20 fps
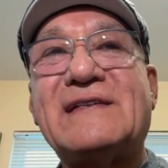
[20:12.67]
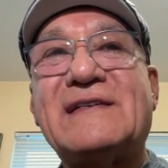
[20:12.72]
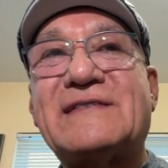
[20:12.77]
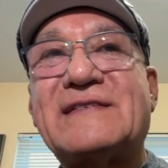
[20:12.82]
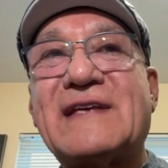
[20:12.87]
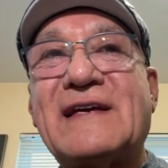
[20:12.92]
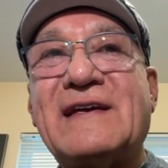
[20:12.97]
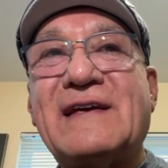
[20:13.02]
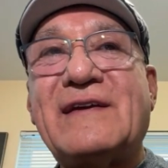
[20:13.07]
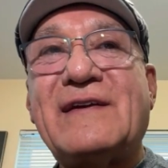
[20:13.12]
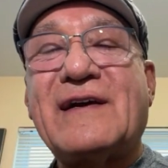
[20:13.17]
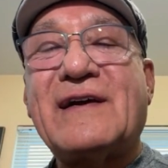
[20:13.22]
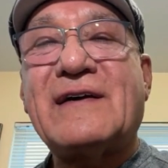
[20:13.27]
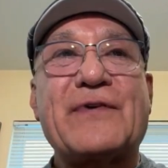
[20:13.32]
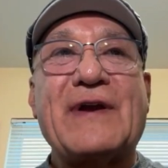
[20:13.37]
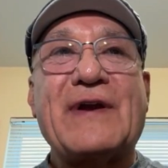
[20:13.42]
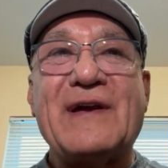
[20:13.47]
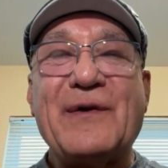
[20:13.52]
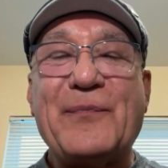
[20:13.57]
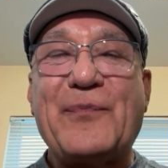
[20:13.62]
I'd say
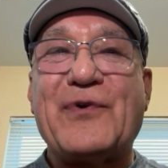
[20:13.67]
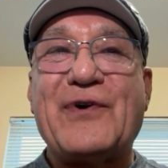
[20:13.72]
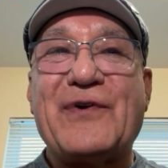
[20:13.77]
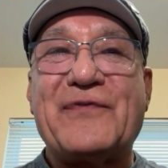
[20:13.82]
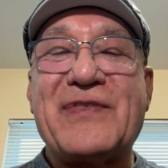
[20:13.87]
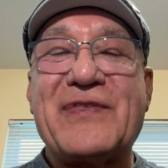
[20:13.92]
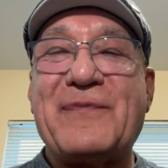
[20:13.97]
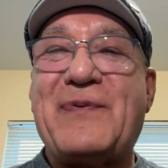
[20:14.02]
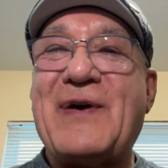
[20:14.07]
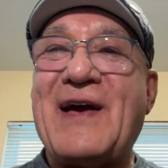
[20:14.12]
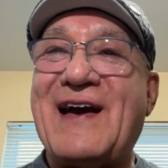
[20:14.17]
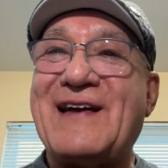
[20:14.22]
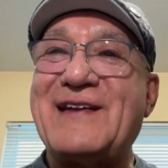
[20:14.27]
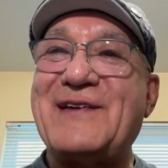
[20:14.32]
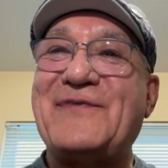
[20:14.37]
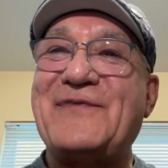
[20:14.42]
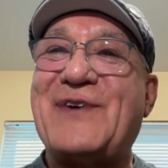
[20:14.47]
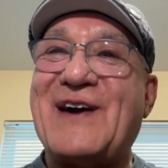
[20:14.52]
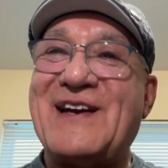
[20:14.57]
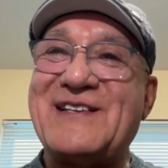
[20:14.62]
for Hemp Wolf, the
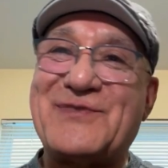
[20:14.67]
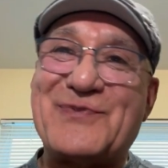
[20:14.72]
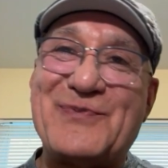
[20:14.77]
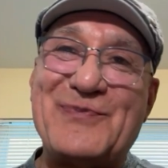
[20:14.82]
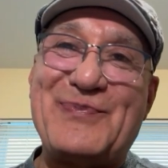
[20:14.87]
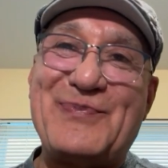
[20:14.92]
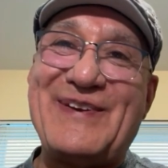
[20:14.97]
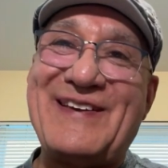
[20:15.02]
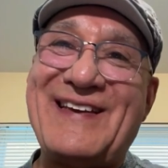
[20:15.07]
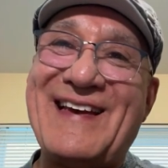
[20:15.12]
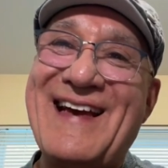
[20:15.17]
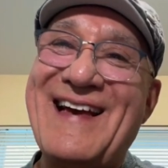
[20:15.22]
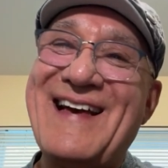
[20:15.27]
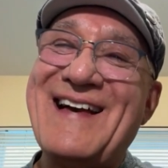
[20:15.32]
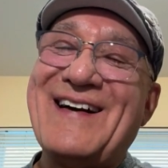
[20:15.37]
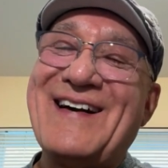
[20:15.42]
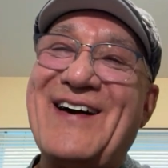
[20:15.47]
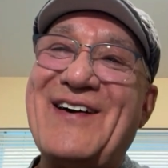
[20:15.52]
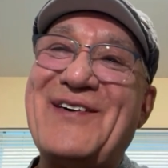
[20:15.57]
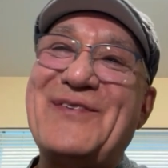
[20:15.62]
bad advice would be,
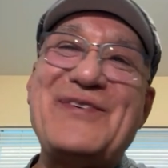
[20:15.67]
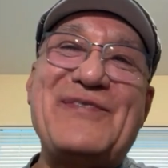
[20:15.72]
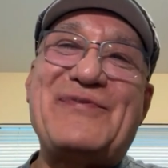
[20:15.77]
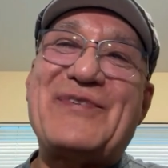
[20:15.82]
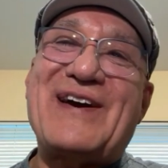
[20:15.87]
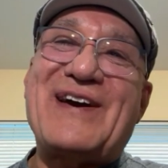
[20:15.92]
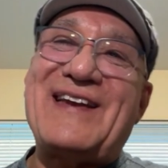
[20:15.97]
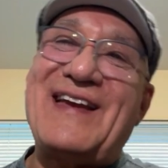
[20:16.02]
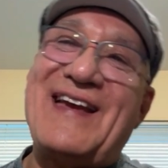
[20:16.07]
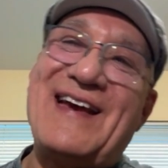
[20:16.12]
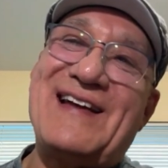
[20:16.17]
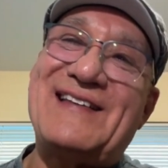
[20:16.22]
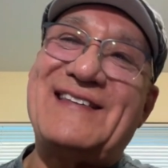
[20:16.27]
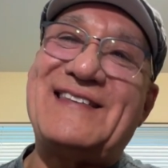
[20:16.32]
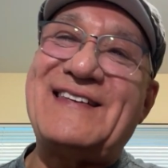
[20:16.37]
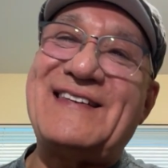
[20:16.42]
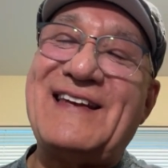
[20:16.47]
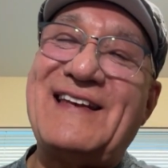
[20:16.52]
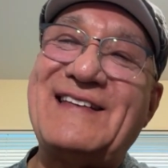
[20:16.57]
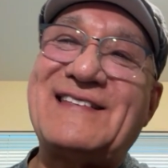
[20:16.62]
oh, you've got to
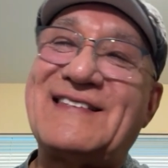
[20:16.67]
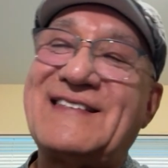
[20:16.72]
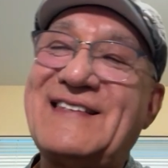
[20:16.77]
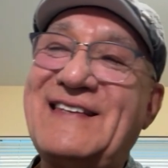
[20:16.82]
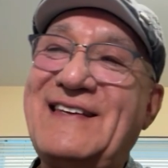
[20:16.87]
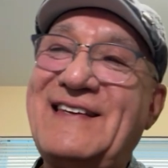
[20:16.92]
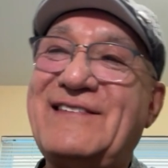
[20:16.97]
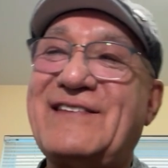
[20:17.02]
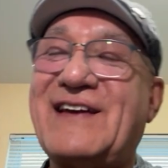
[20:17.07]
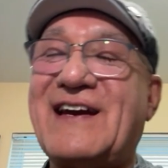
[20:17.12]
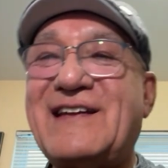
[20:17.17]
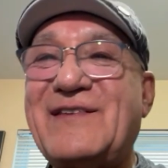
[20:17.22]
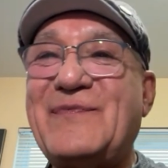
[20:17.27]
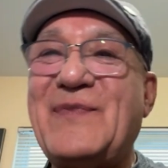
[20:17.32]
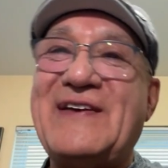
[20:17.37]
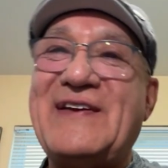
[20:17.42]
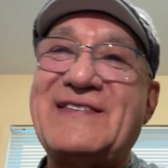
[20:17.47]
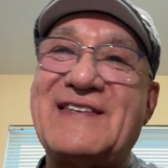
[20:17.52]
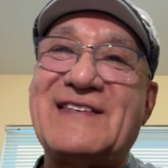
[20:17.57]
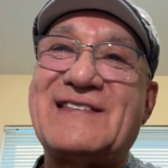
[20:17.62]
add THC, you got to
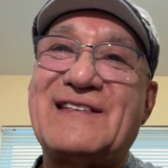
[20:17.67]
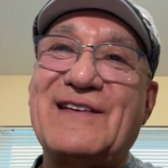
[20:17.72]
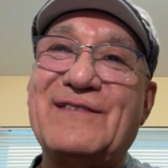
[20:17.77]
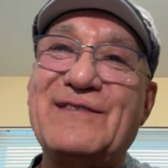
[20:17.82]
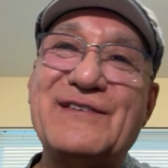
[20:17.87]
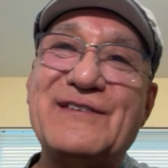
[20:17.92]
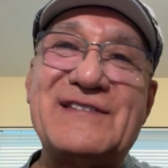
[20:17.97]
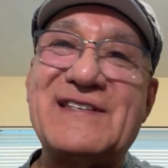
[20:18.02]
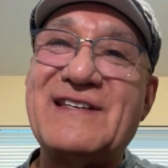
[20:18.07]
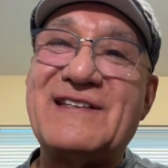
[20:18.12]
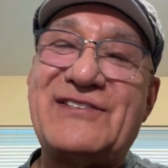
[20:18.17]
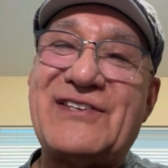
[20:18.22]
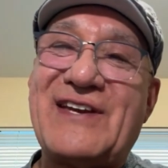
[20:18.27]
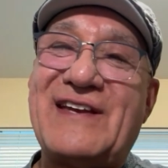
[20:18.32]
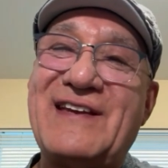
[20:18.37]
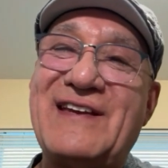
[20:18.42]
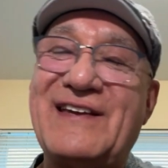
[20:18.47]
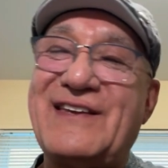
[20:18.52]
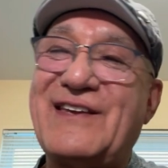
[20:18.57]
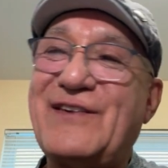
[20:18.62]
make this
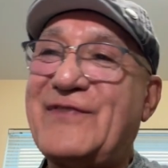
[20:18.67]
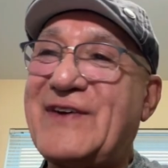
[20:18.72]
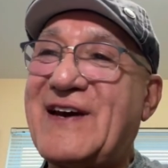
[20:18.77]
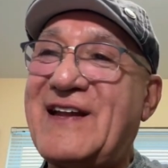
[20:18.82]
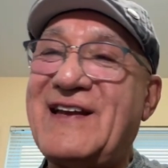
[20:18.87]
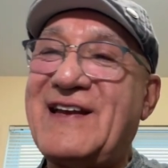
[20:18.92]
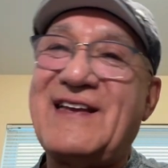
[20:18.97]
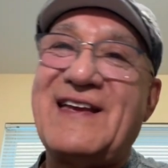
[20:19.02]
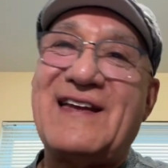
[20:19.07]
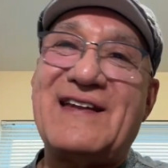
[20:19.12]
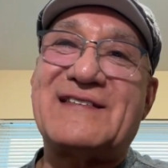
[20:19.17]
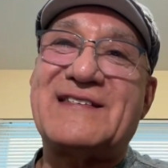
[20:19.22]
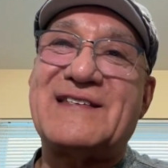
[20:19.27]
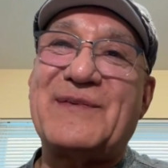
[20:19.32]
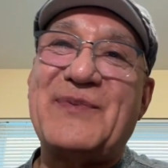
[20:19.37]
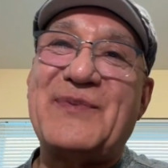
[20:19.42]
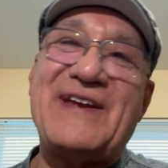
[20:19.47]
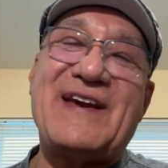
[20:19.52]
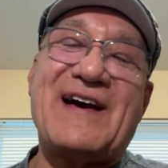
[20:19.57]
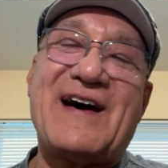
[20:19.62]
hallucinogenic, you've got to get
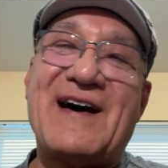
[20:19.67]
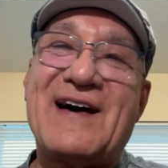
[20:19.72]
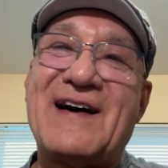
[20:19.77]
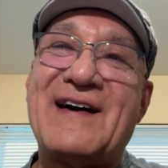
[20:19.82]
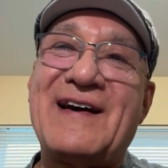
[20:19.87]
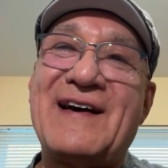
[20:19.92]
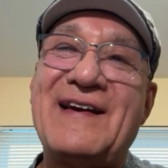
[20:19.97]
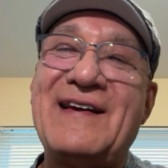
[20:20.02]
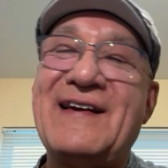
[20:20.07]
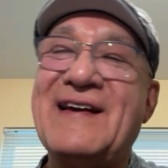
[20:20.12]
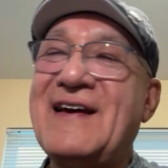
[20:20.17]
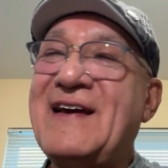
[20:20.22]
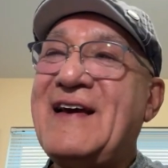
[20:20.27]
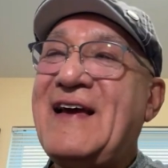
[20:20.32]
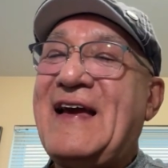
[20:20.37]
somebody high.